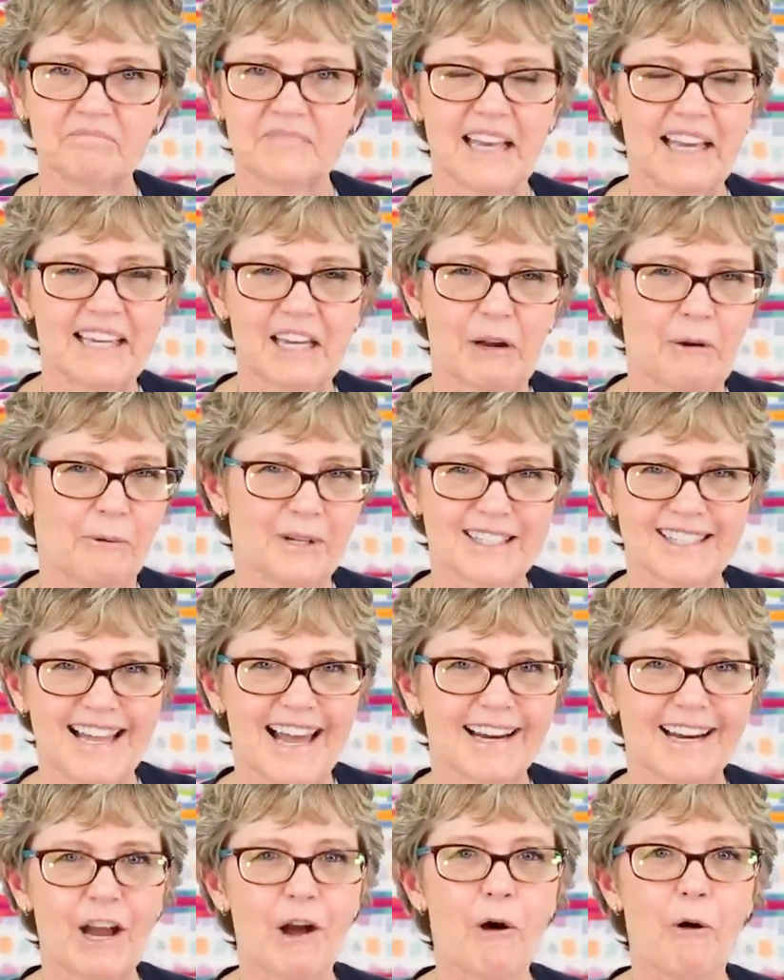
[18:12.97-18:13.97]
it was
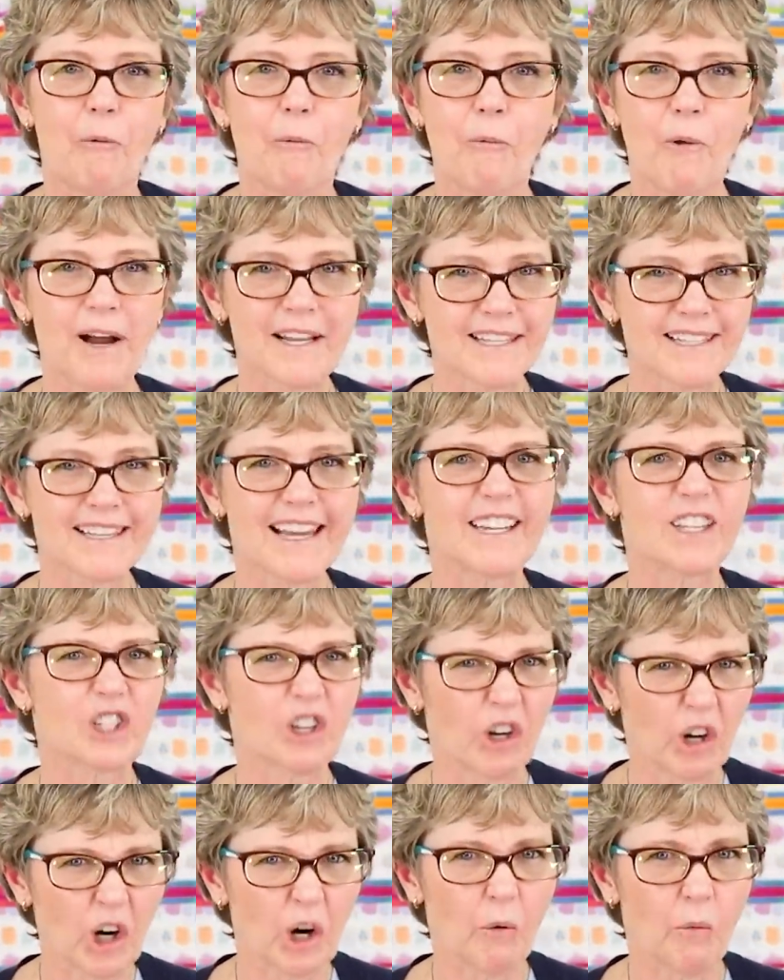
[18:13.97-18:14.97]
like, once they
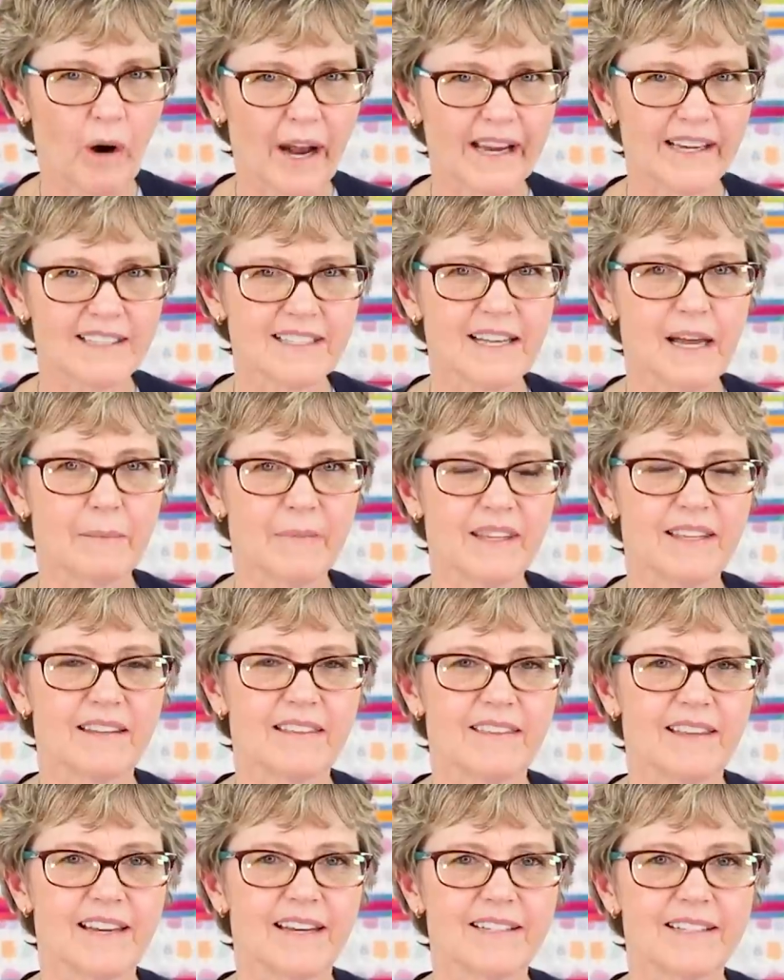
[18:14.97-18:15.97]
took away some of the
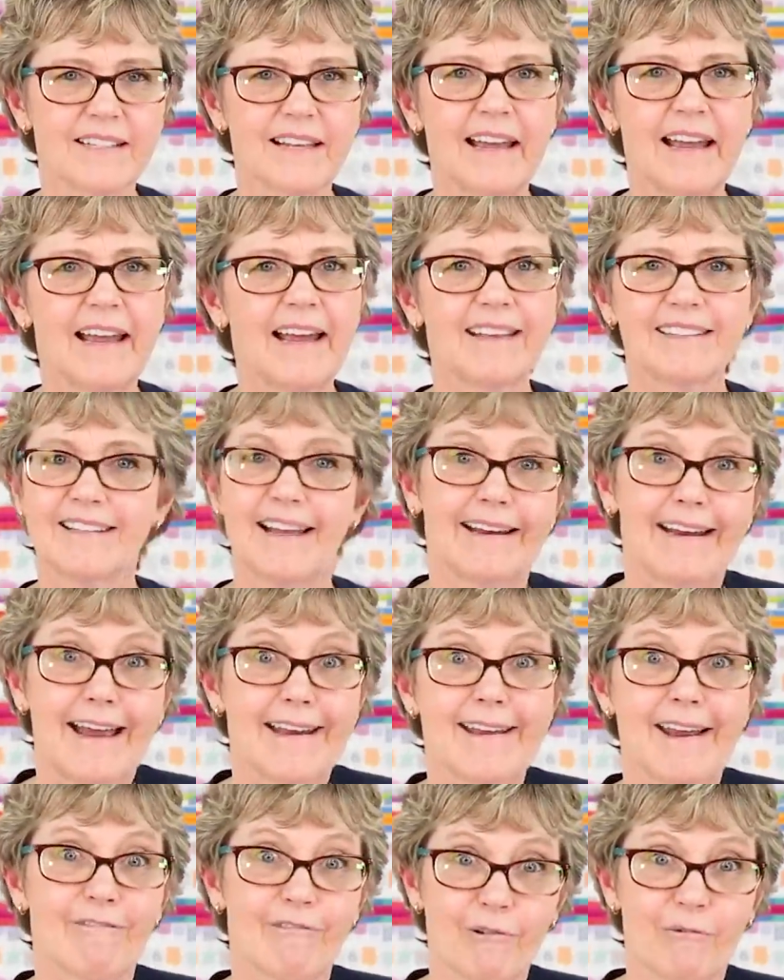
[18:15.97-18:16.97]
things, it's like, I
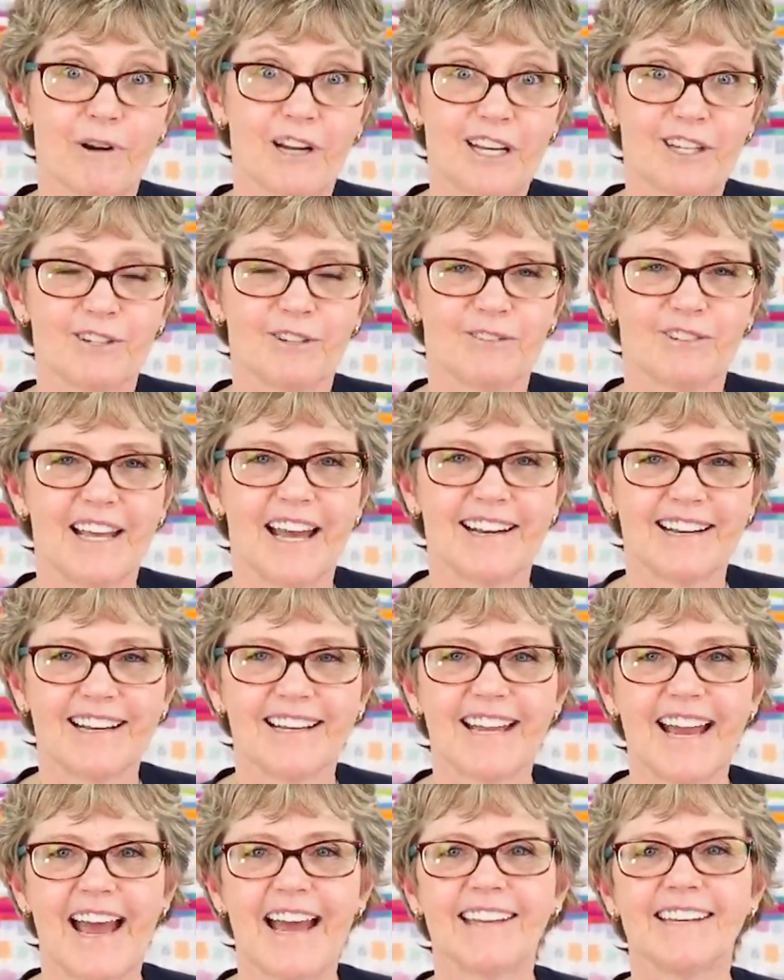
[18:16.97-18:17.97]
never want to do that
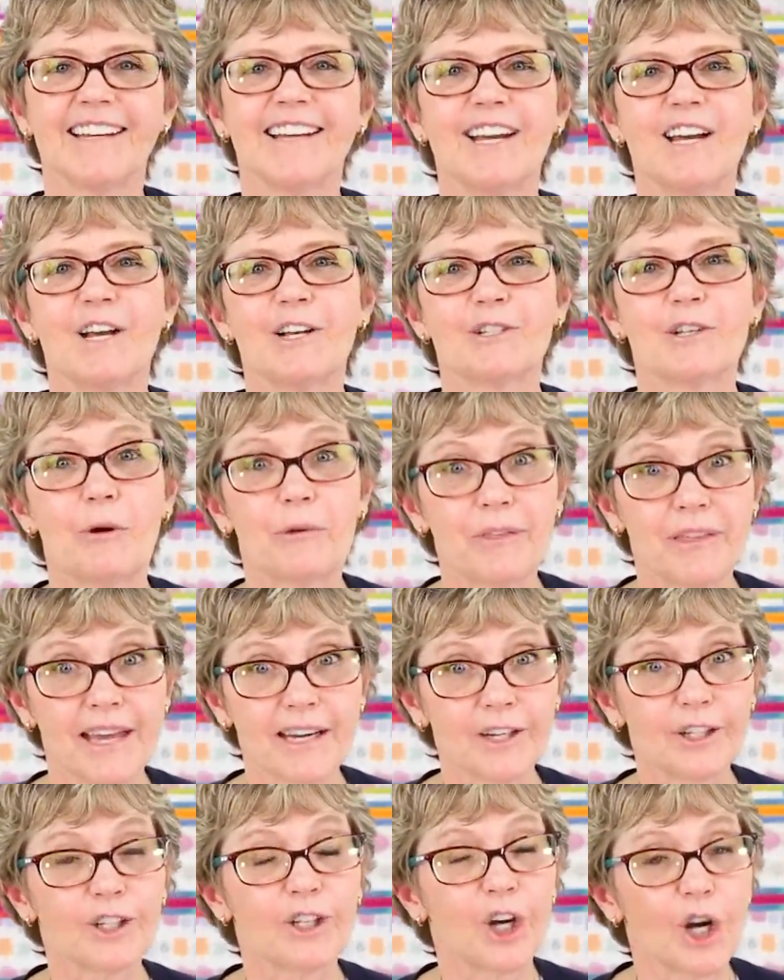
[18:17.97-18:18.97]
again. So
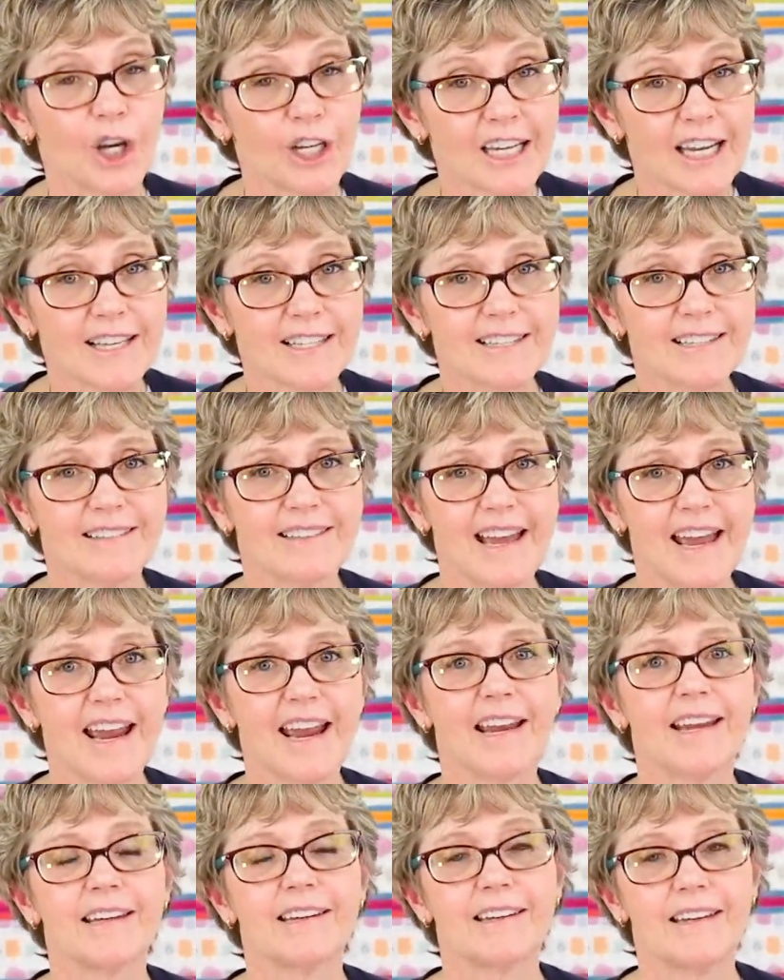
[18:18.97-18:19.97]
thank goodness
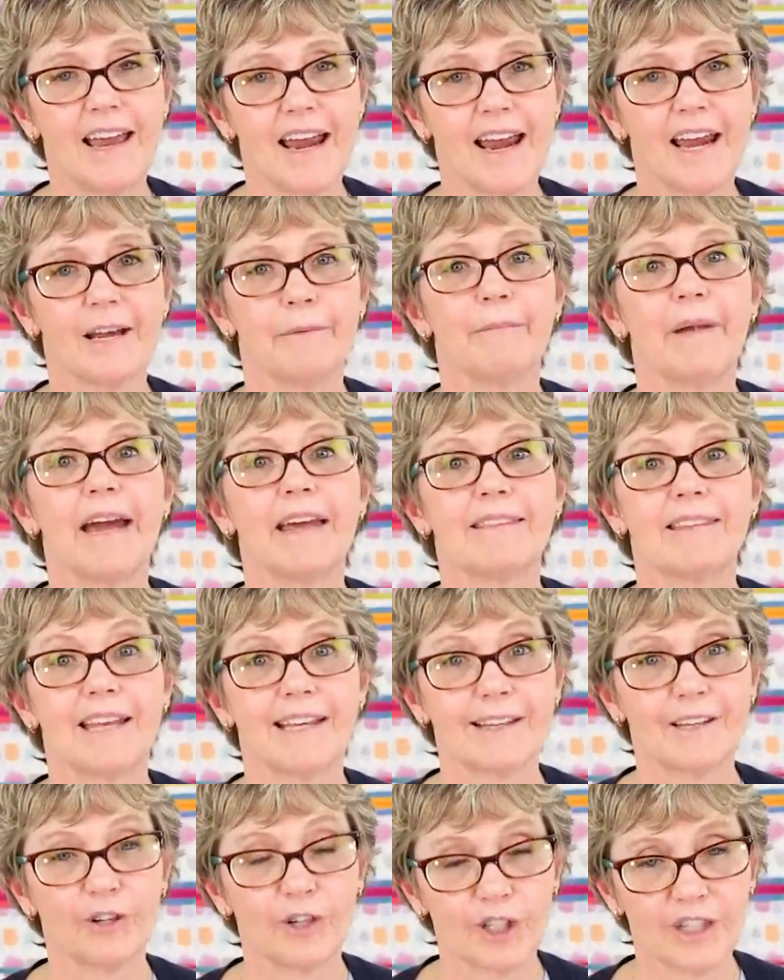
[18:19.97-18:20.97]
they came, and
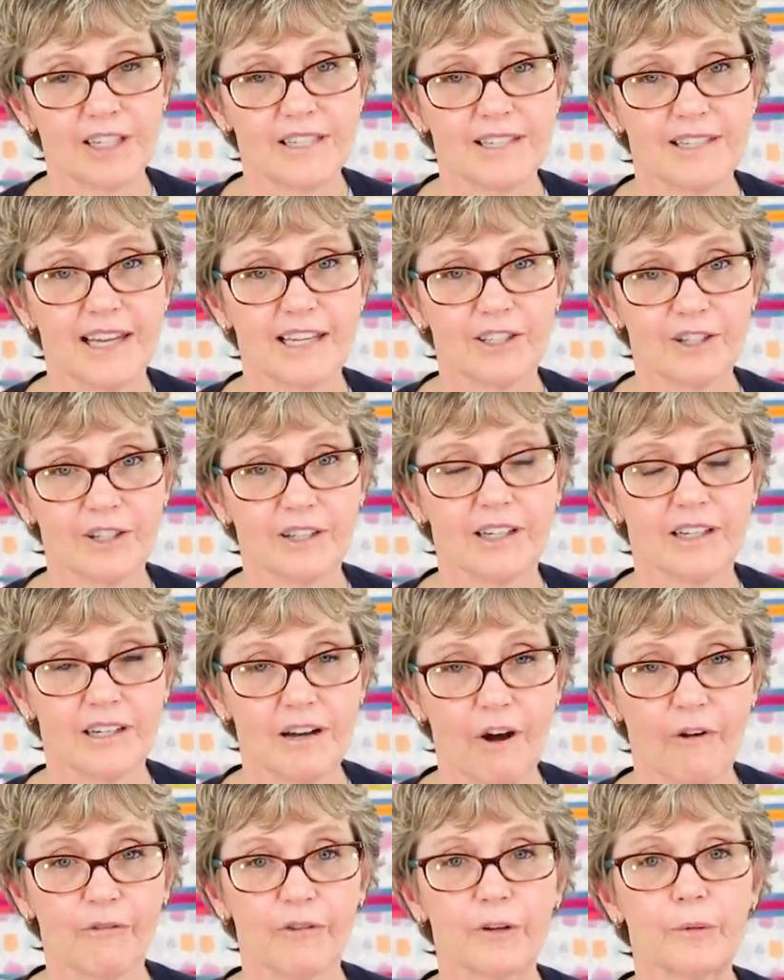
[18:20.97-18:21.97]
thank goodness they took it
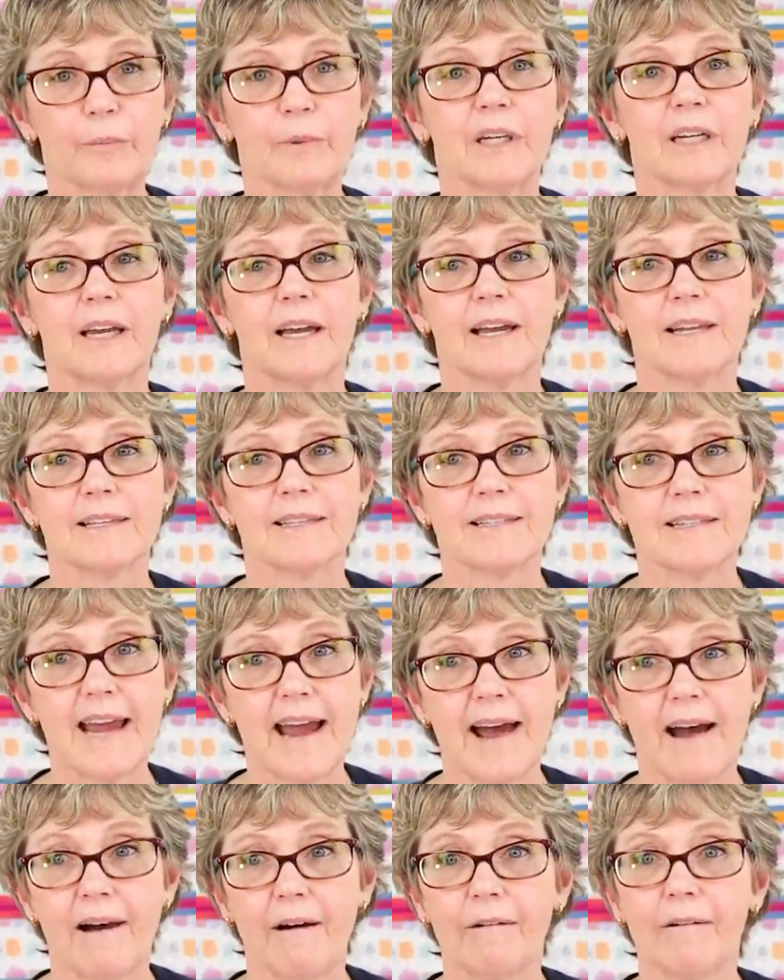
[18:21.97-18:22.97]
over, because
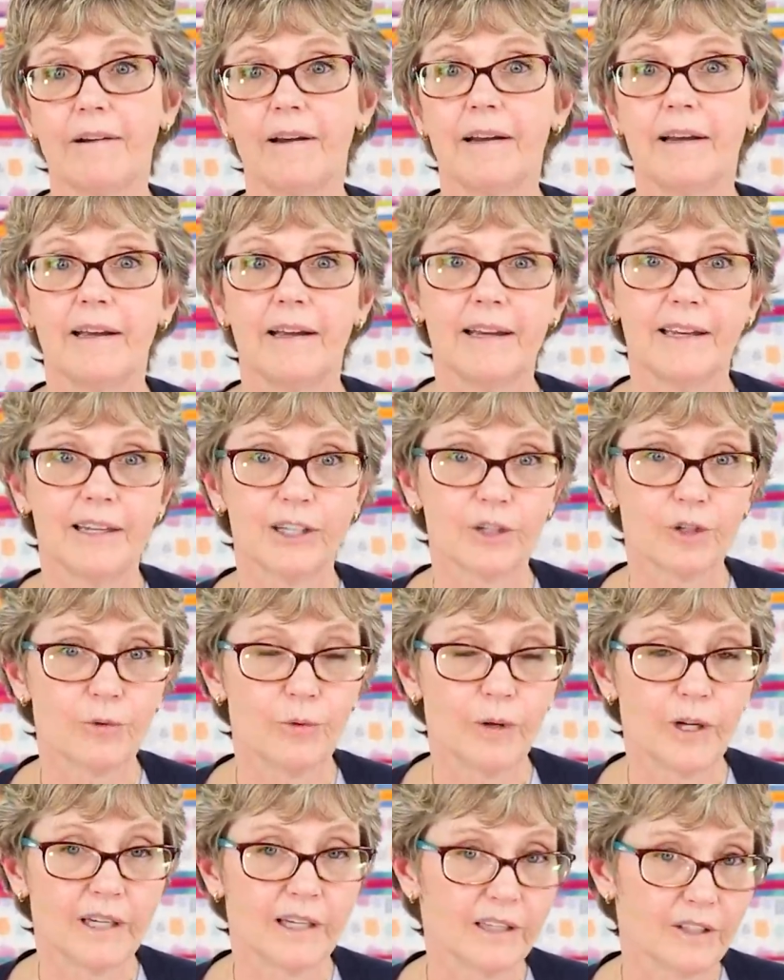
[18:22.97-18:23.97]
now in
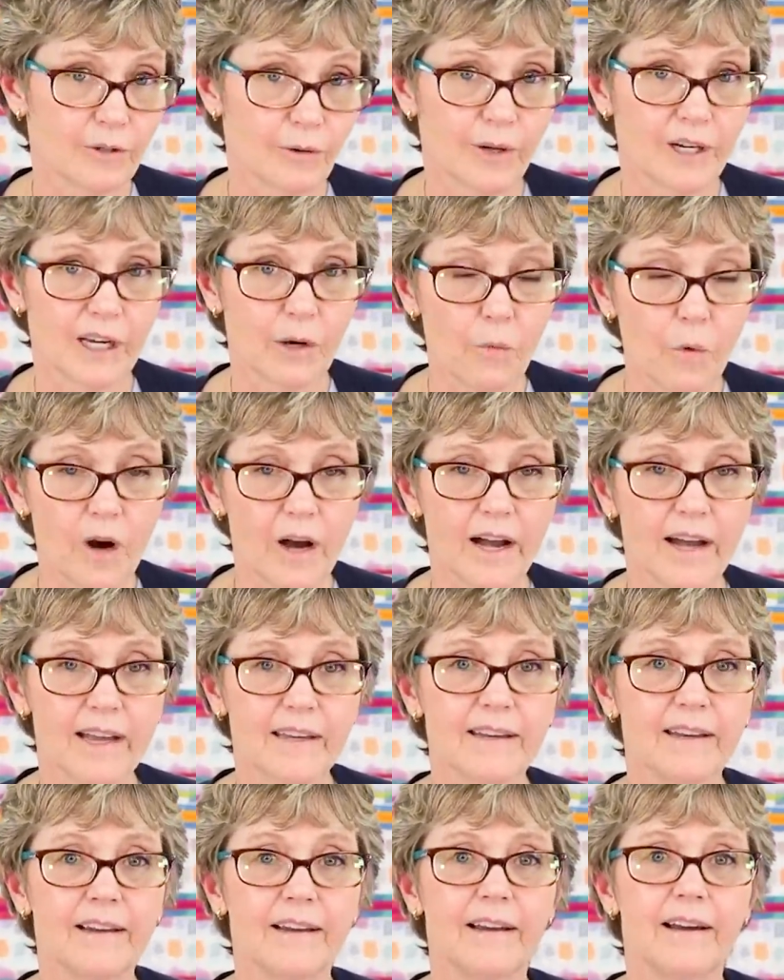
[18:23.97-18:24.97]
twenty
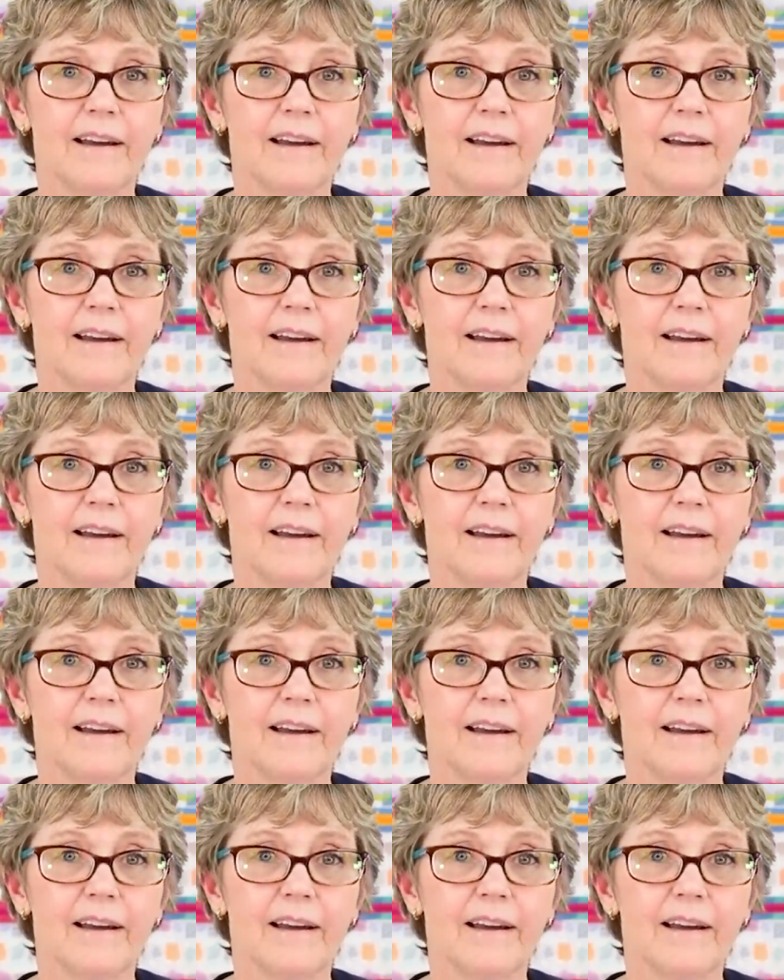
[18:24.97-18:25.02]
twenty-one,